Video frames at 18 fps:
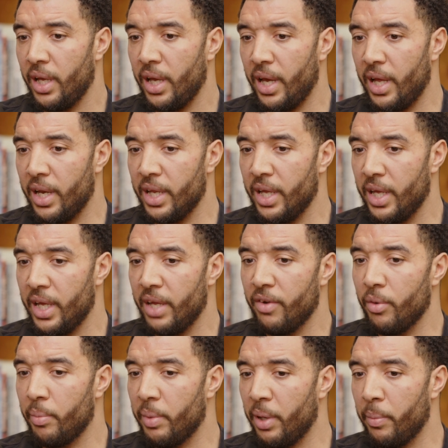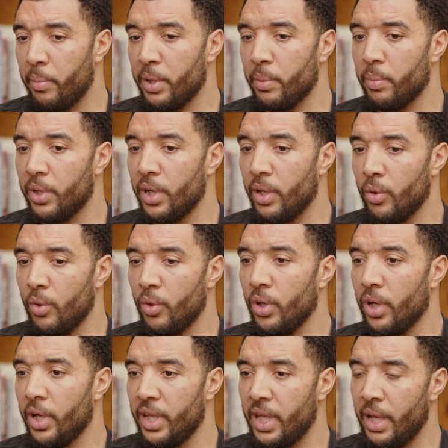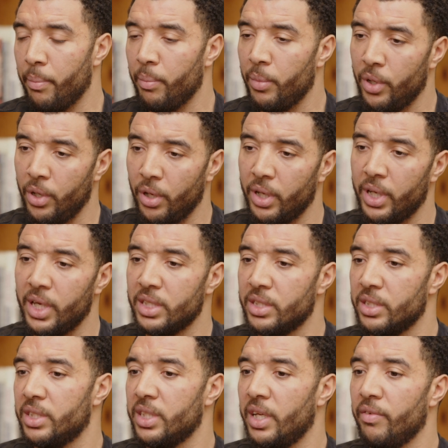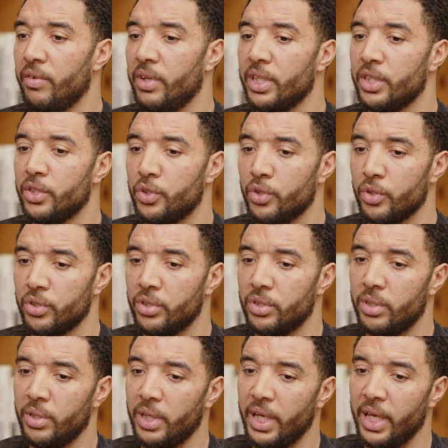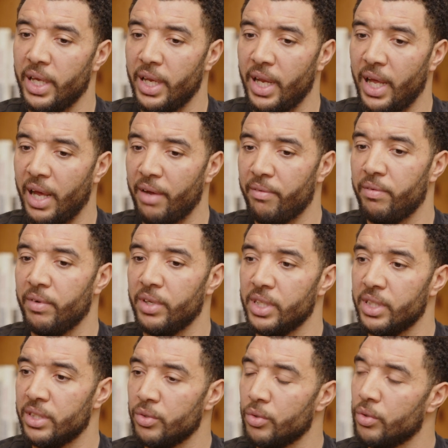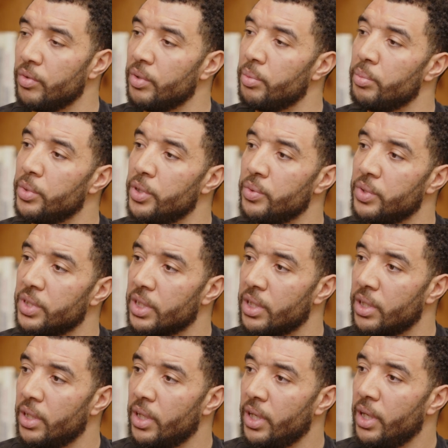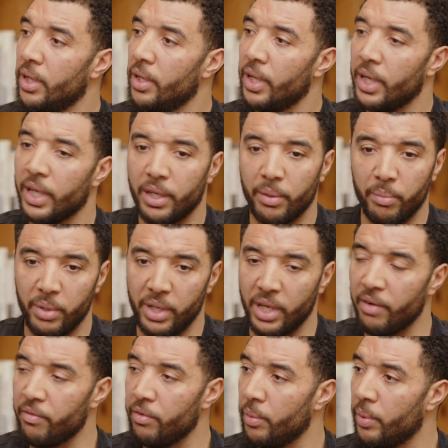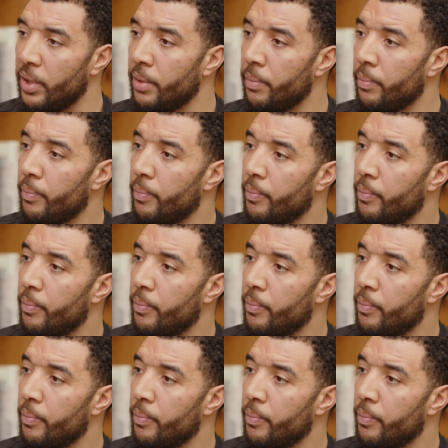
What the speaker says: and hear about people that look like them, not necessarily just in athletes or in music. It can be everywhere.